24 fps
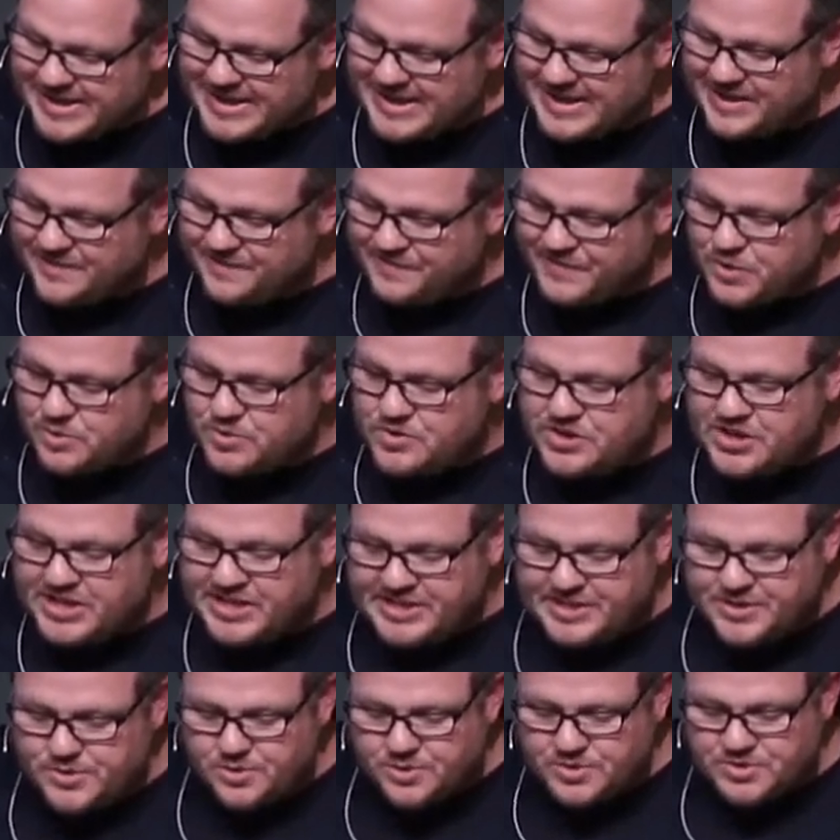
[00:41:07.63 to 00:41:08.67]
And if you
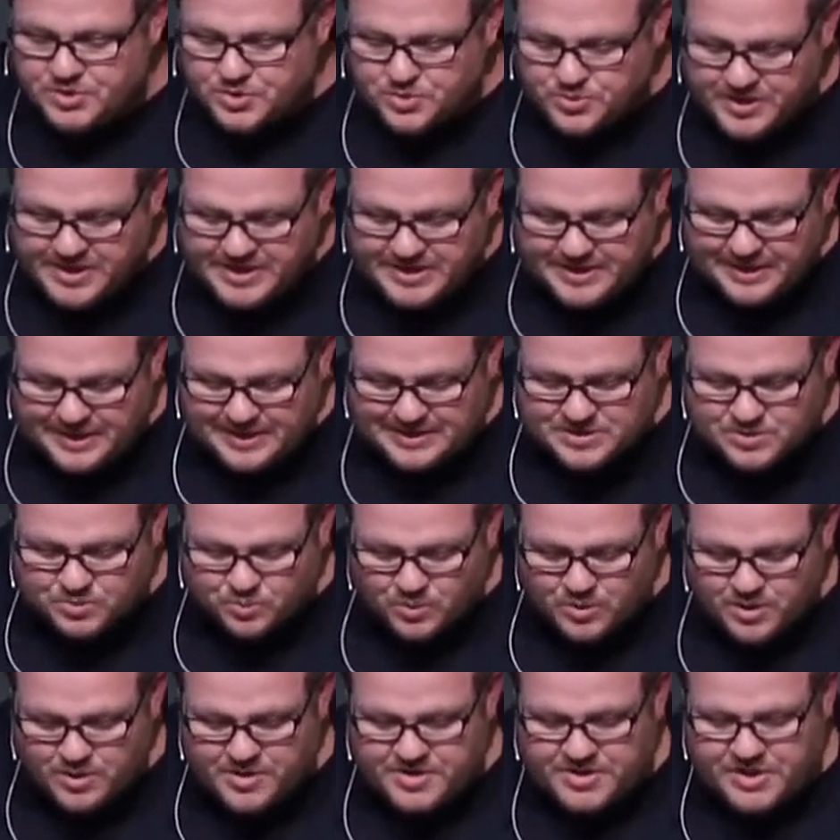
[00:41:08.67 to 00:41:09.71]
think you're doing God's
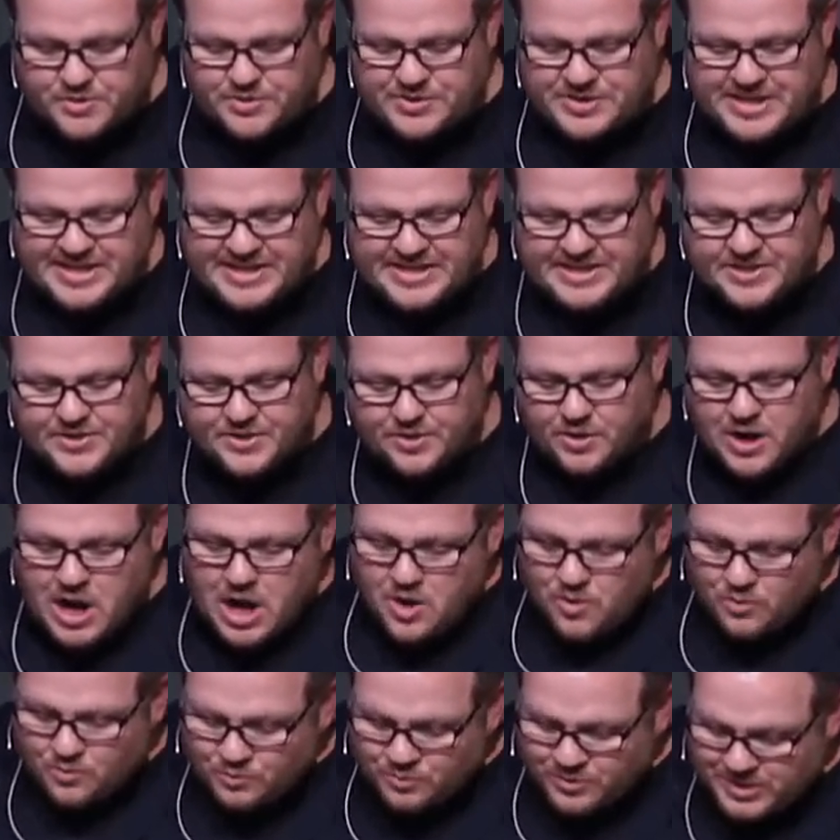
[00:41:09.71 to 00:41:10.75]
word, you think you're
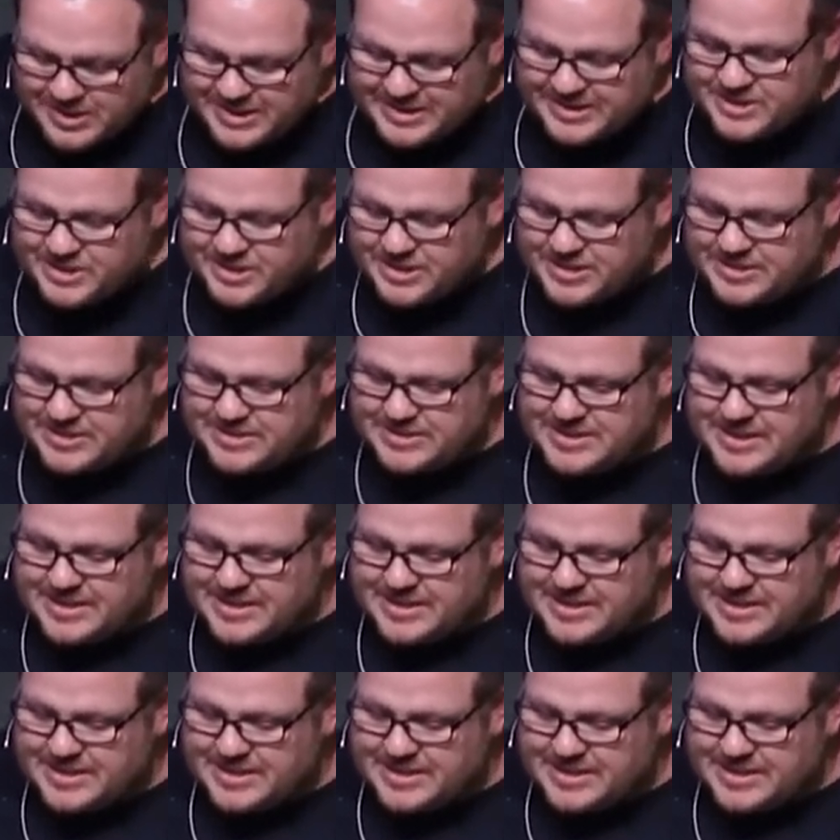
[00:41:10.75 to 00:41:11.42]
religious,